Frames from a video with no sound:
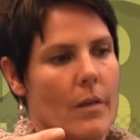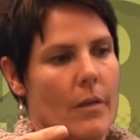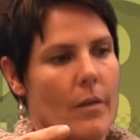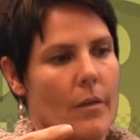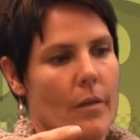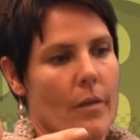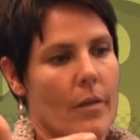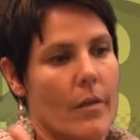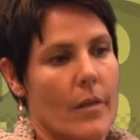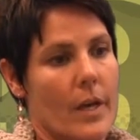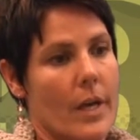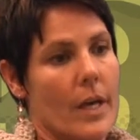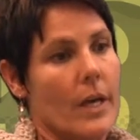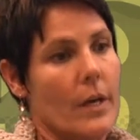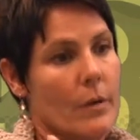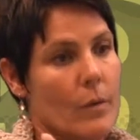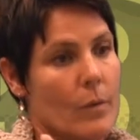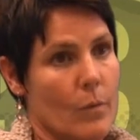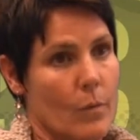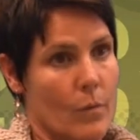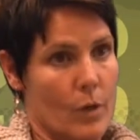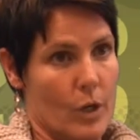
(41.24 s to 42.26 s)

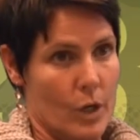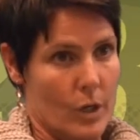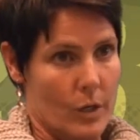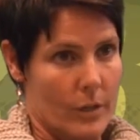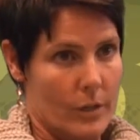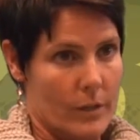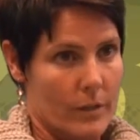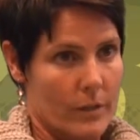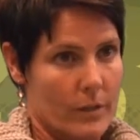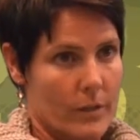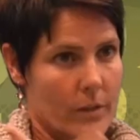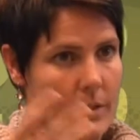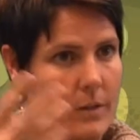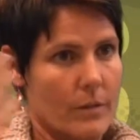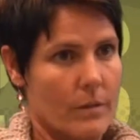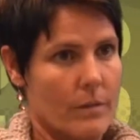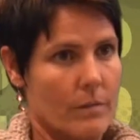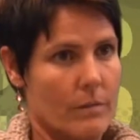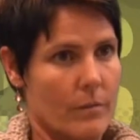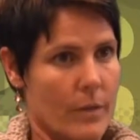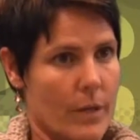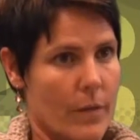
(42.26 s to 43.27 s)
their world
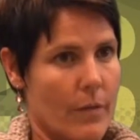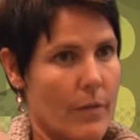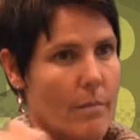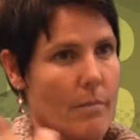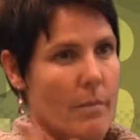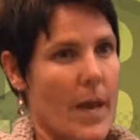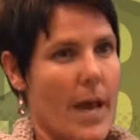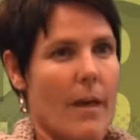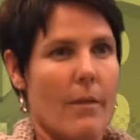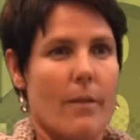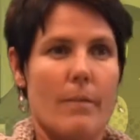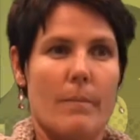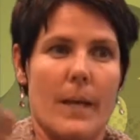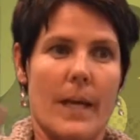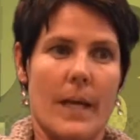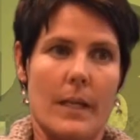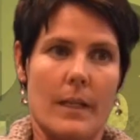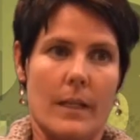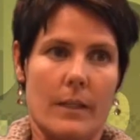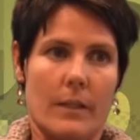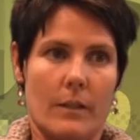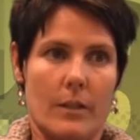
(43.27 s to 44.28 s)
with
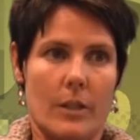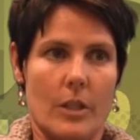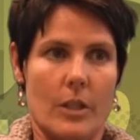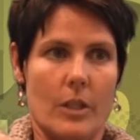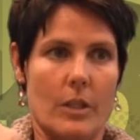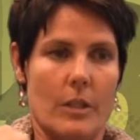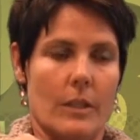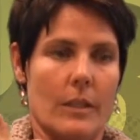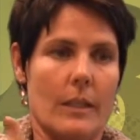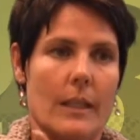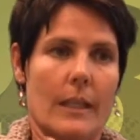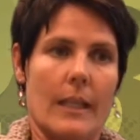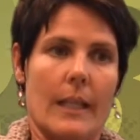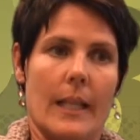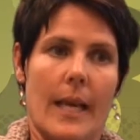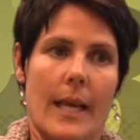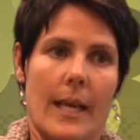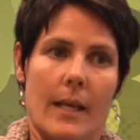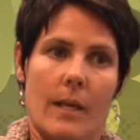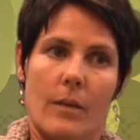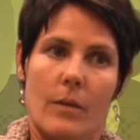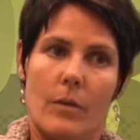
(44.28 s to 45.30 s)
mathematical
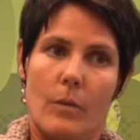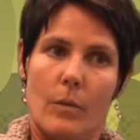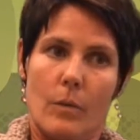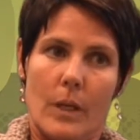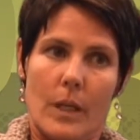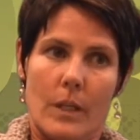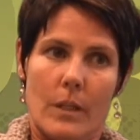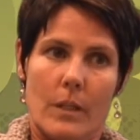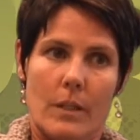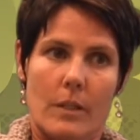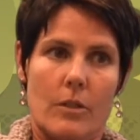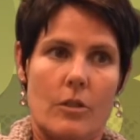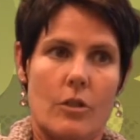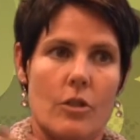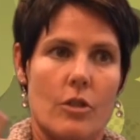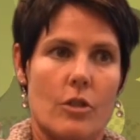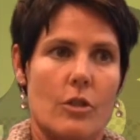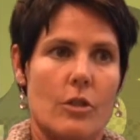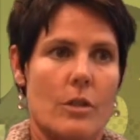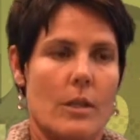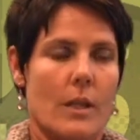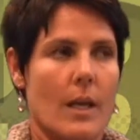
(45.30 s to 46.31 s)

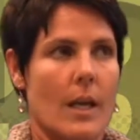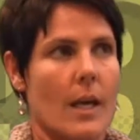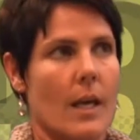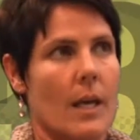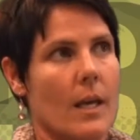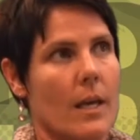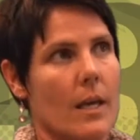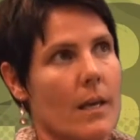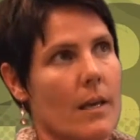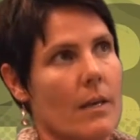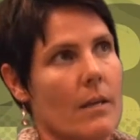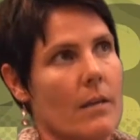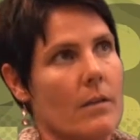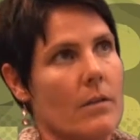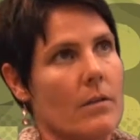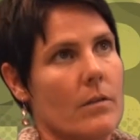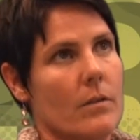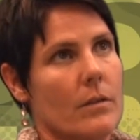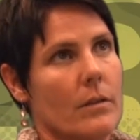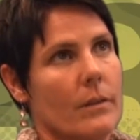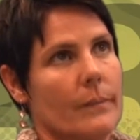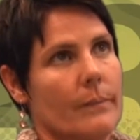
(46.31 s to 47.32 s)
language
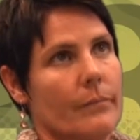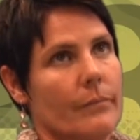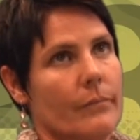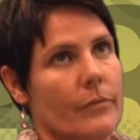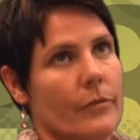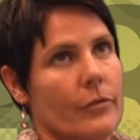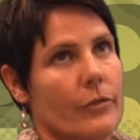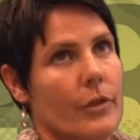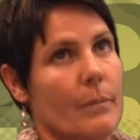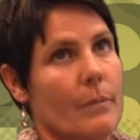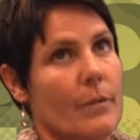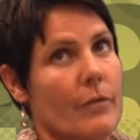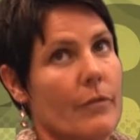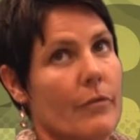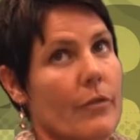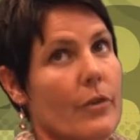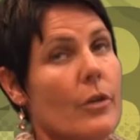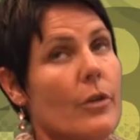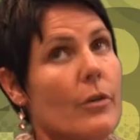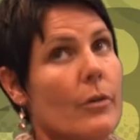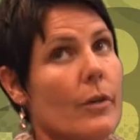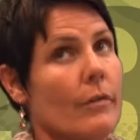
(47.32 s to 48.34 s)
and from the
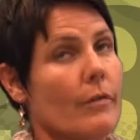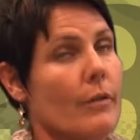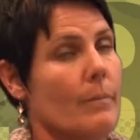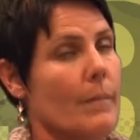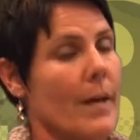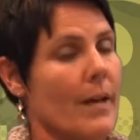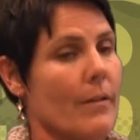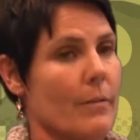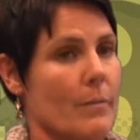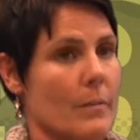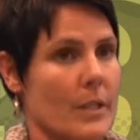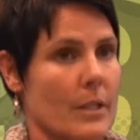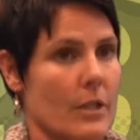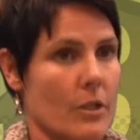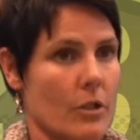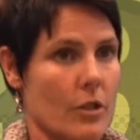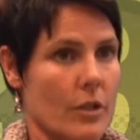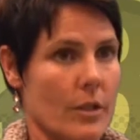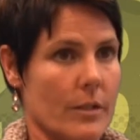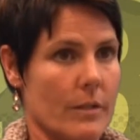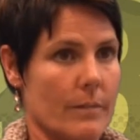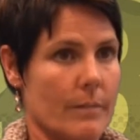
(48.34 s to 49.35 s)
view of a
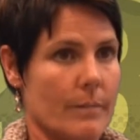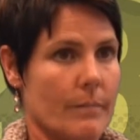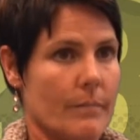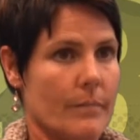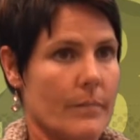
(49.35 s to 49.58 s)
mathematician.